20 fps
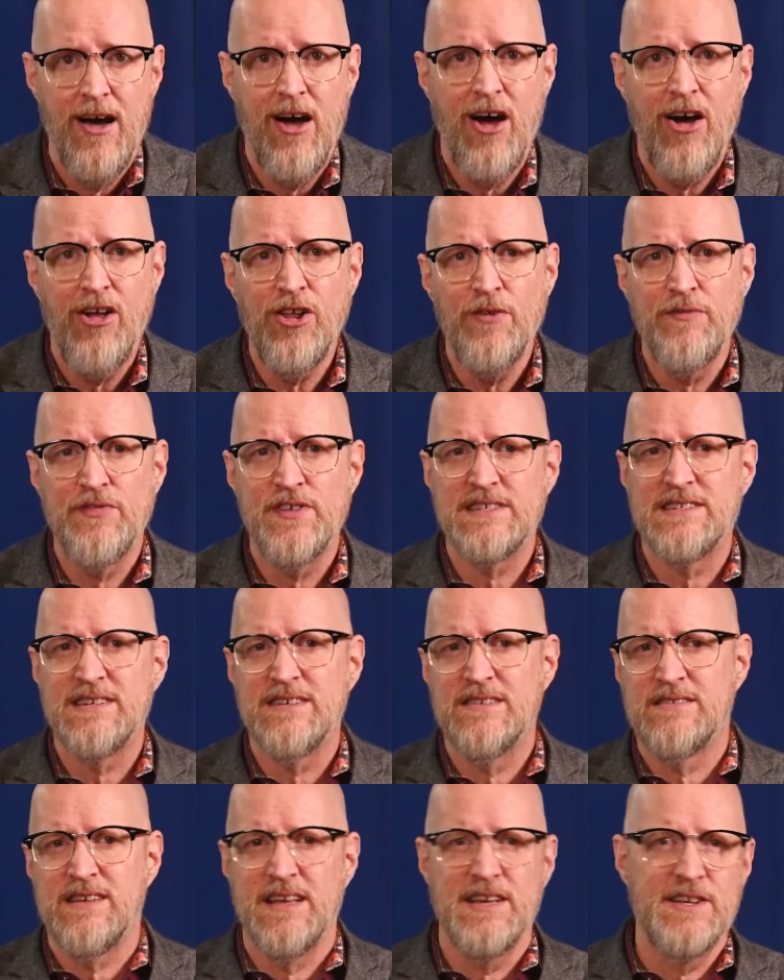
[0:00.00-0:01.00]
All of this
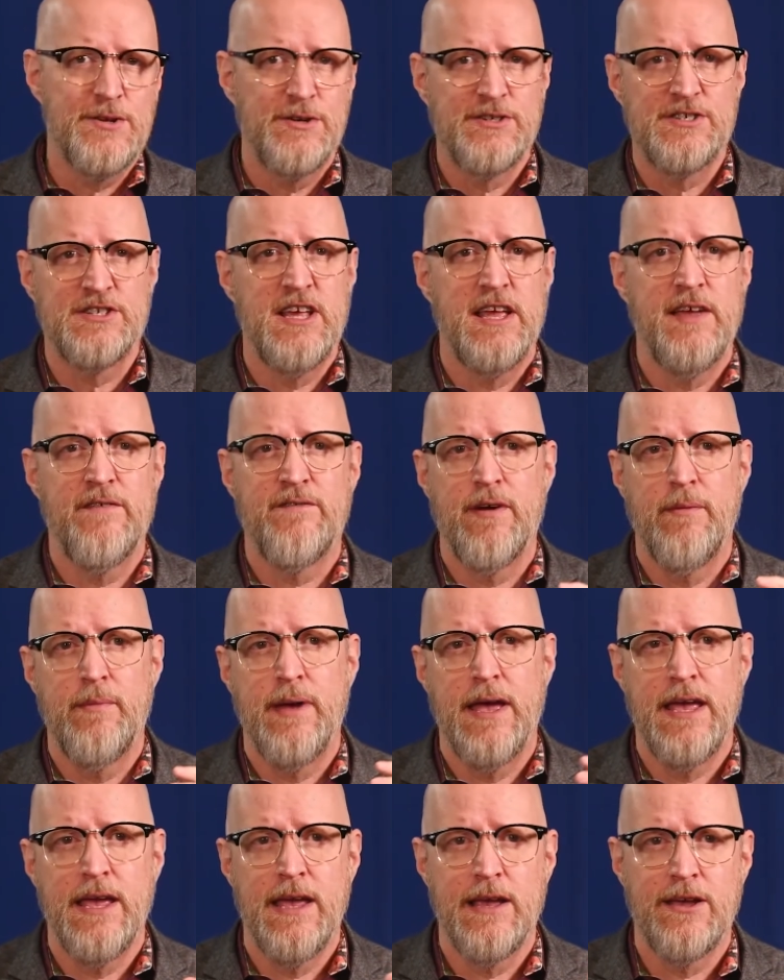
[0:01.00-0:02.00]
is interesting from
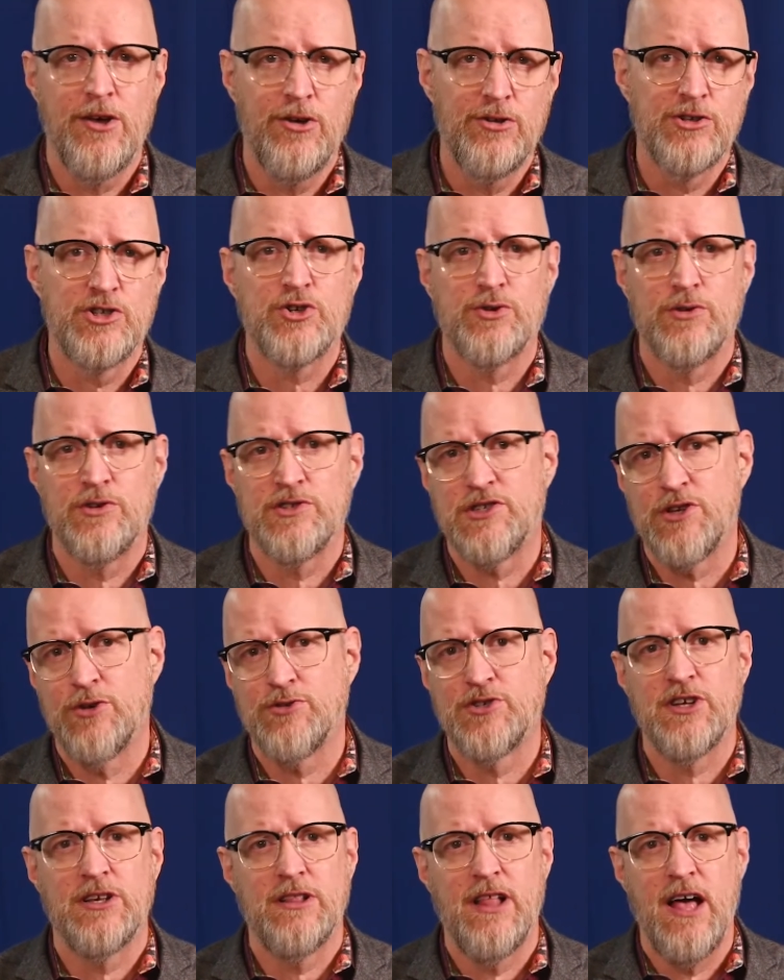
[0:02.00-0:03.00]
a cultural,
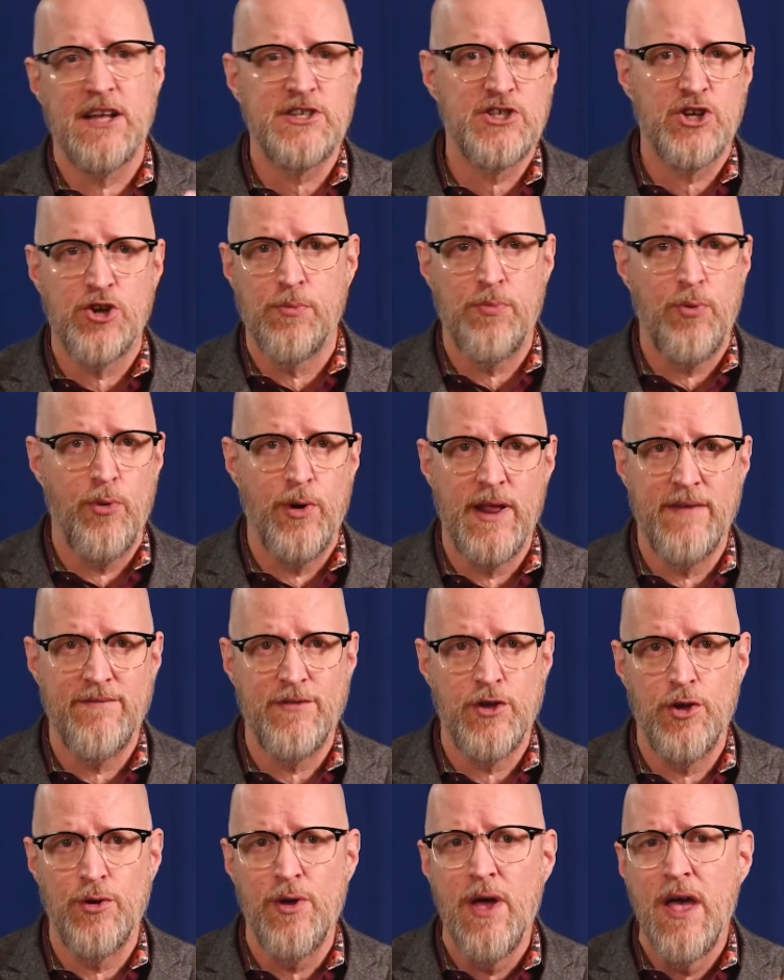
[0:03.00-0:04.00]
sociological point of
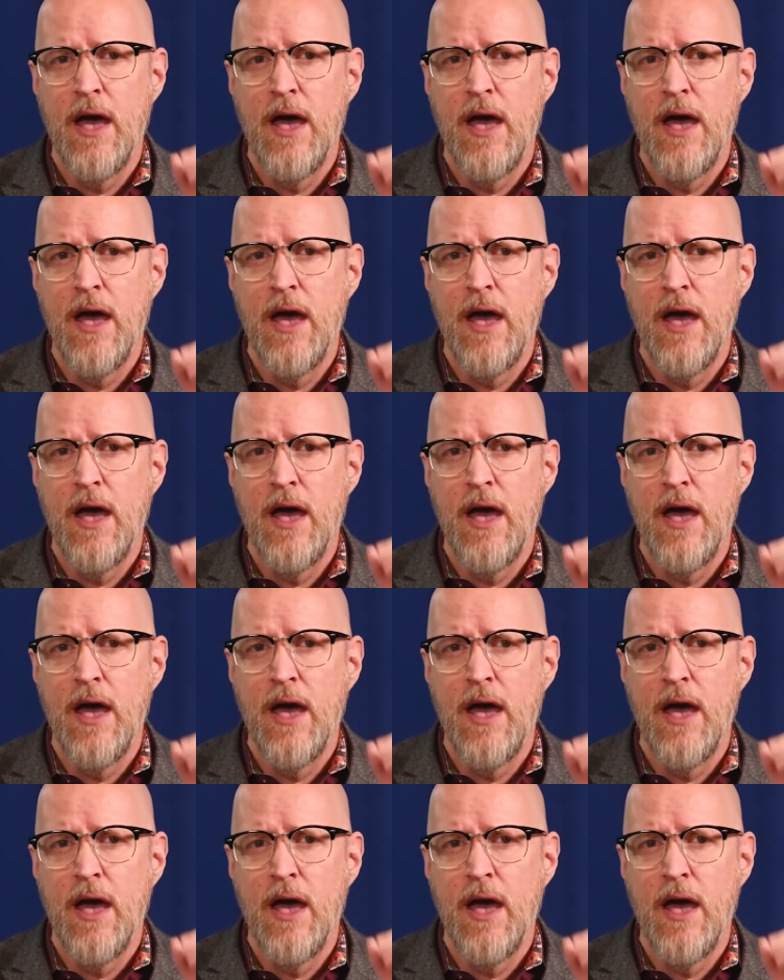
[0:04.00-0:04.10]
view,